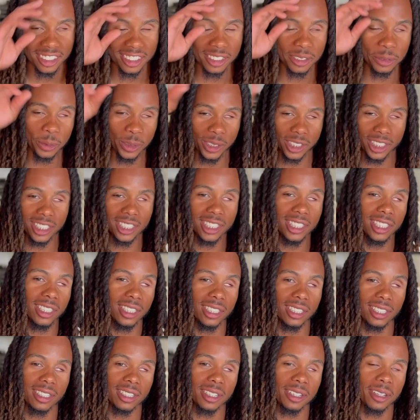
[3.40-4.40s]
What's good?
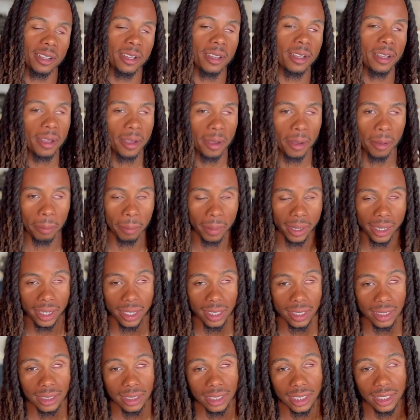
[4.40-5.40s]
My name
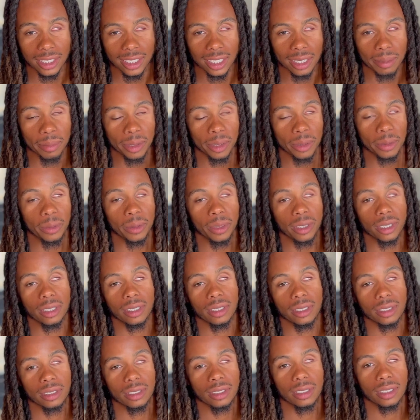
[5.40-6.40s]
is
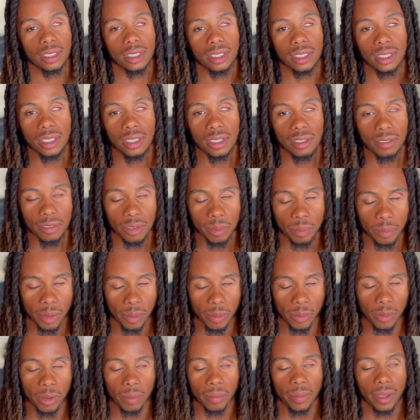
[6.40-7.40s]
McWilliams. For people
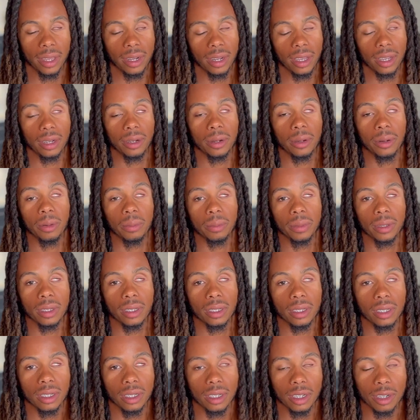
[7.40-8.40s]
who may not know me,
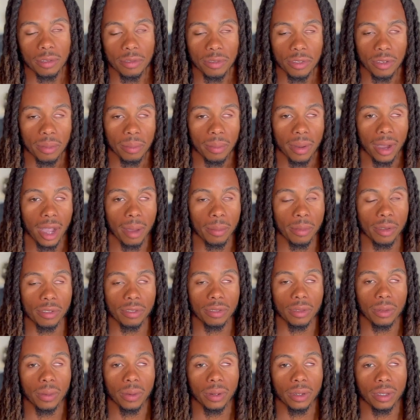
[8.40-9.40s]
I'm from Miami,
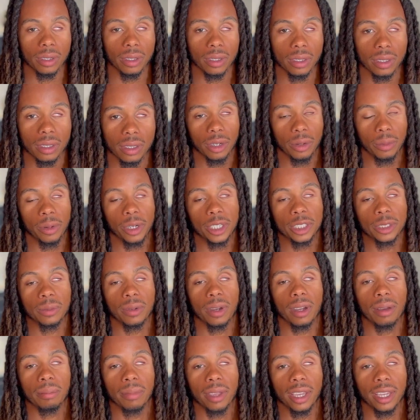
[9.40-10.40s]
Florida. The reason why
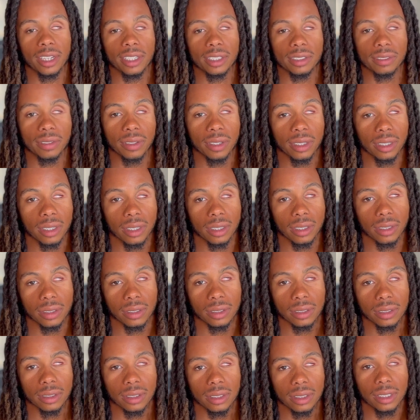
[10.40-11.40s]
I made this video
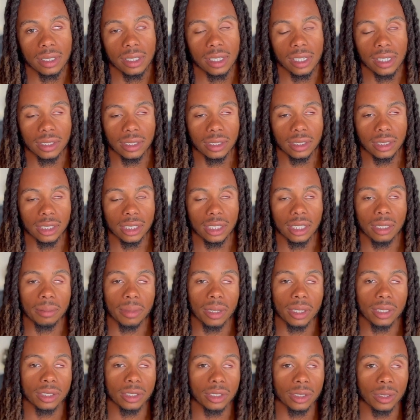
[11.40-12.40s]
is to share my
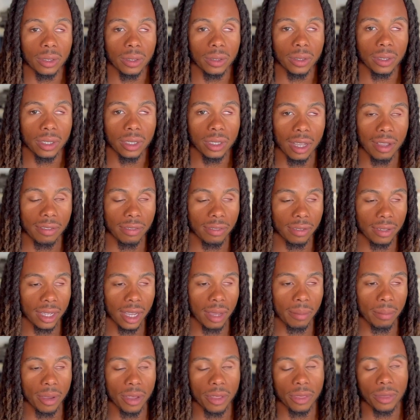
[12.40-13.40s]
story. I feel like I've
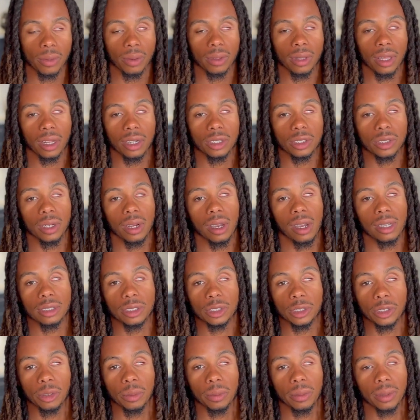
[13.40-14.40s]
been through a lot of trials and
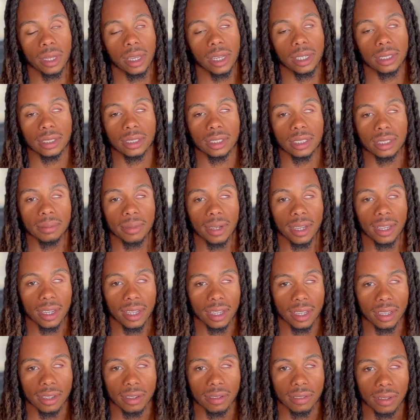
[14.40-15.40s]
tribulations in my
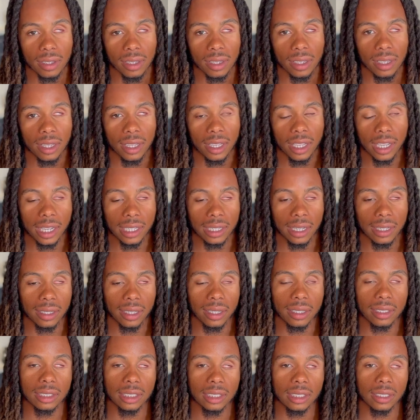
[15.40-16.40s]
life, and I like
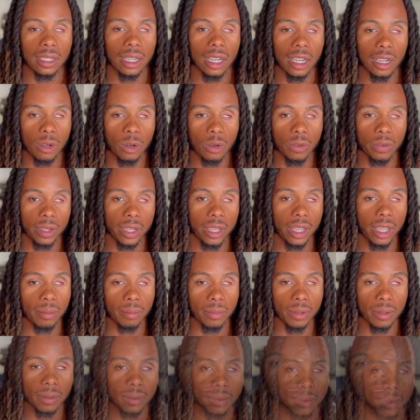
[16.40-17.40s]
to share how I overcame it.
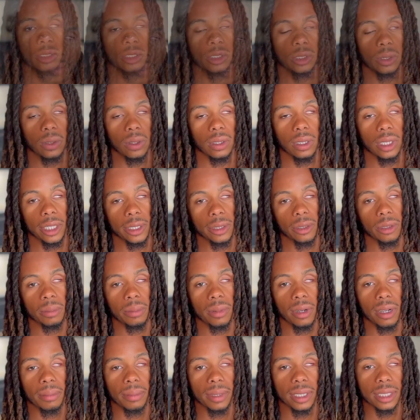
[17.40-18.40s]
So a little
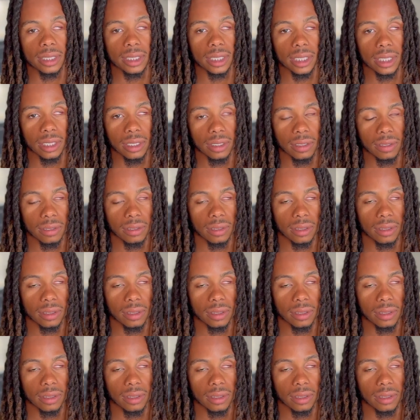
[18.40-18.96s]
about myself.